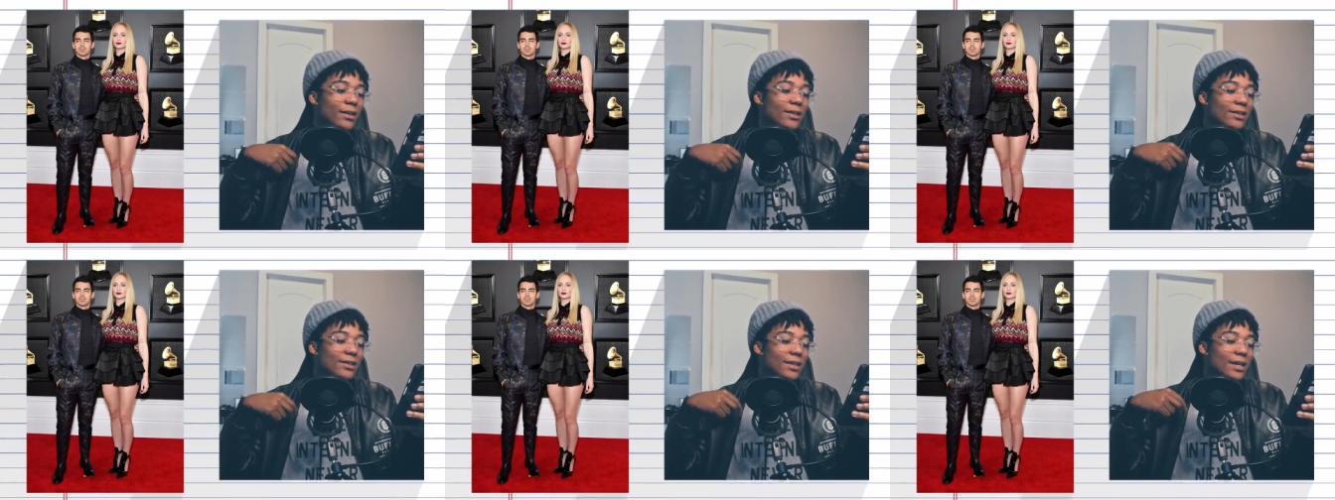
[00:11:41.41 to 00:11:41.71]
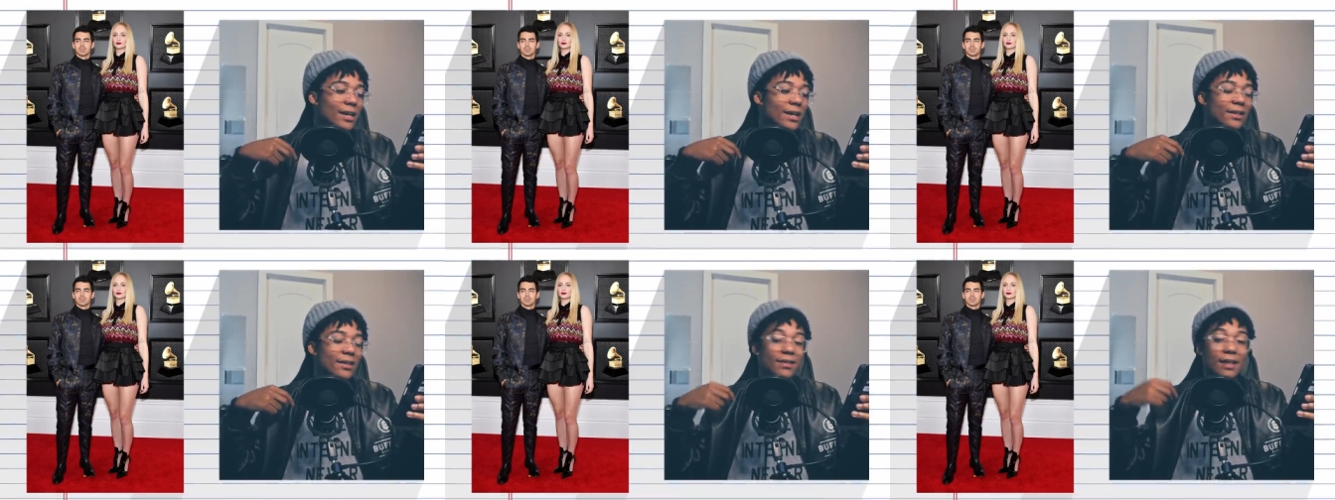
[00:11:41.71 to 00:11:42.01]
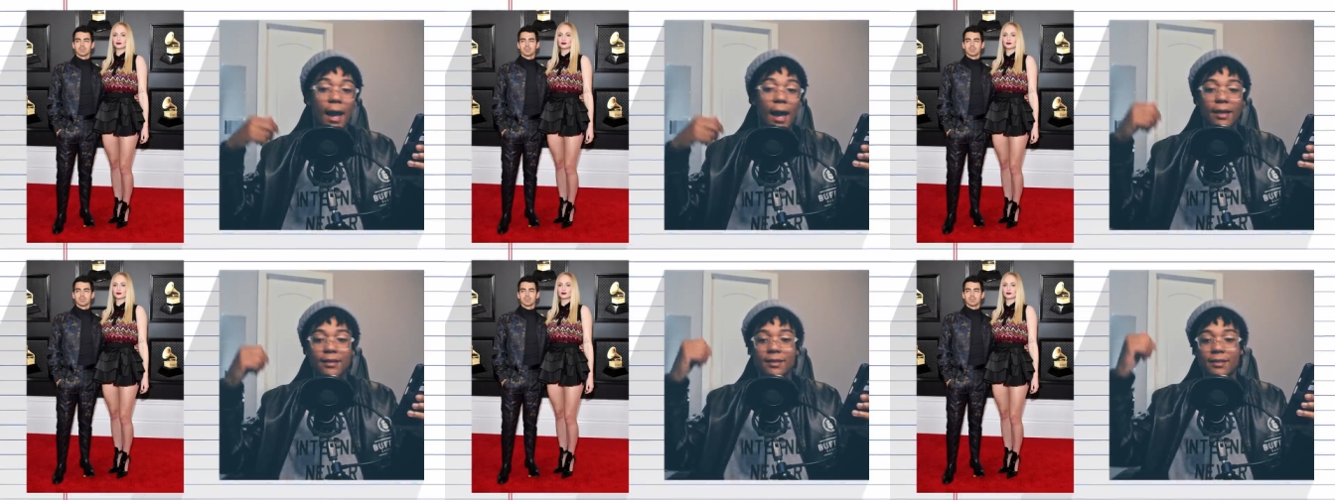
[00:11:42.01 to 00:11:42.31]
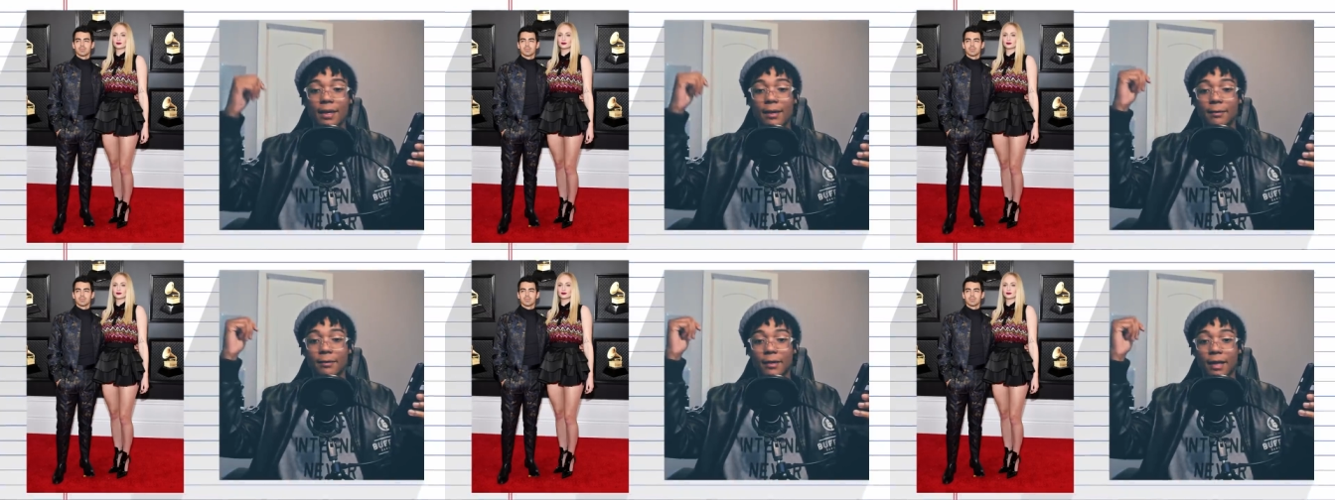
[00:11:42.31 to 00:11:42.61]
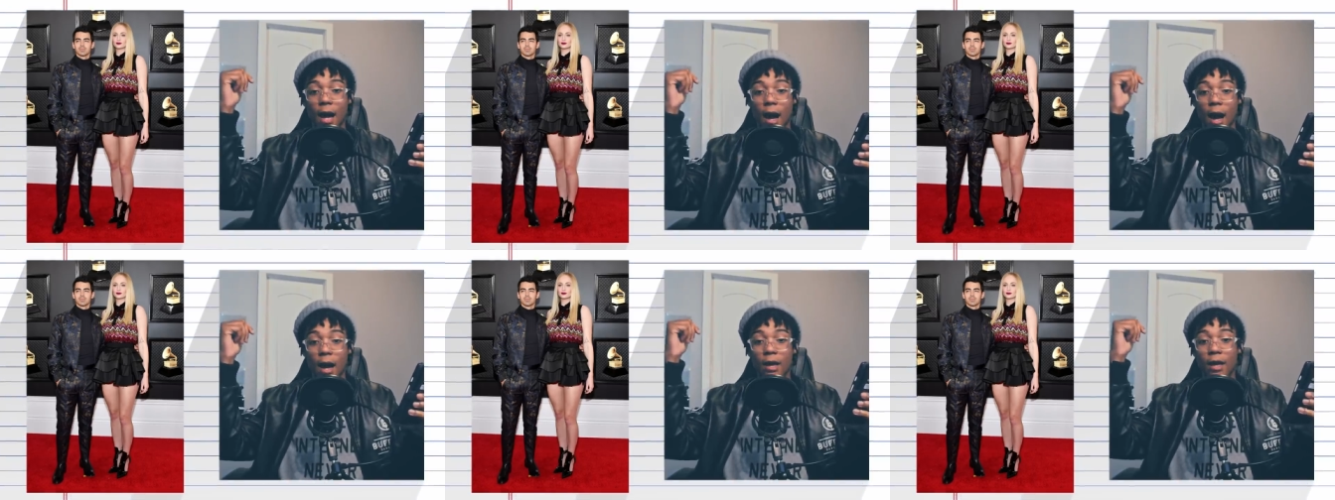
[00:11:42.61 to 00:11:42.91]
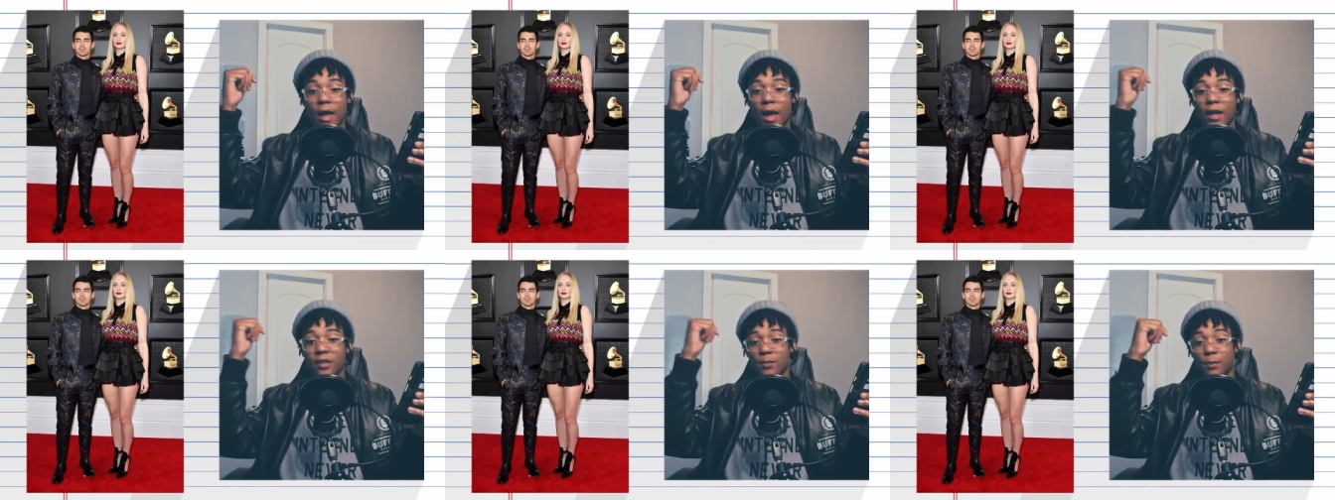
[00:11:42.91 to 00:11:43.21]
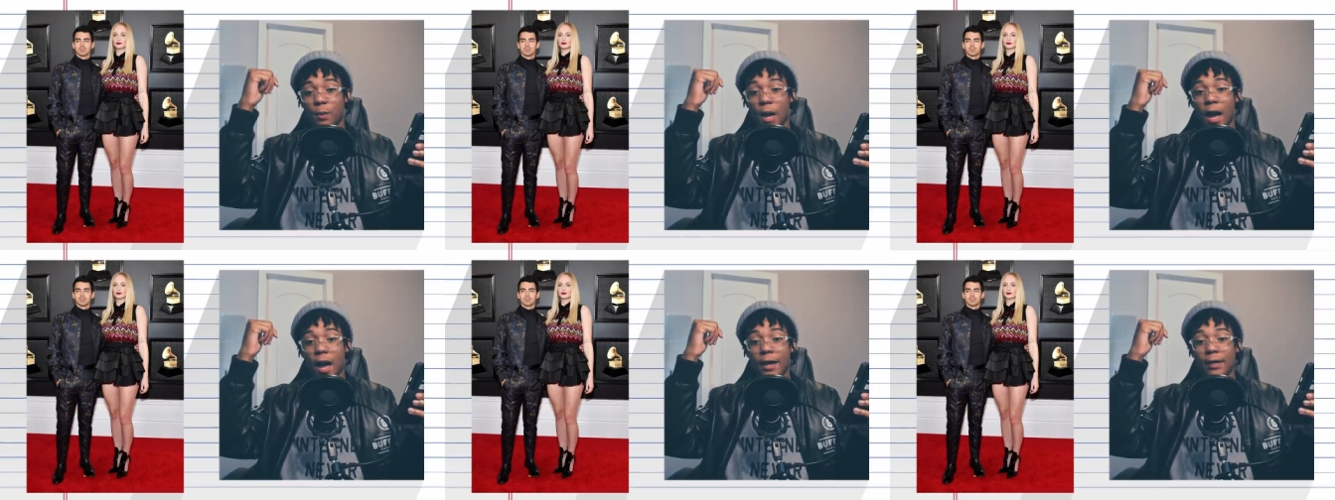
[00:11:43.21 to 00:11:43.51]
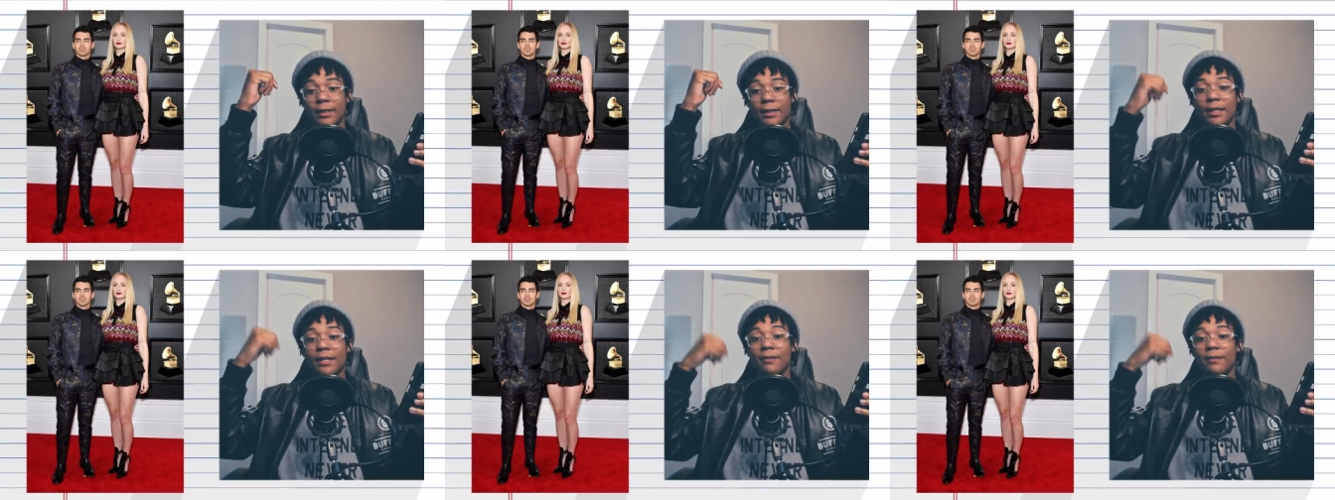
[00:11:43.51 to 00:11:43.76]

is the exact same cut as mine,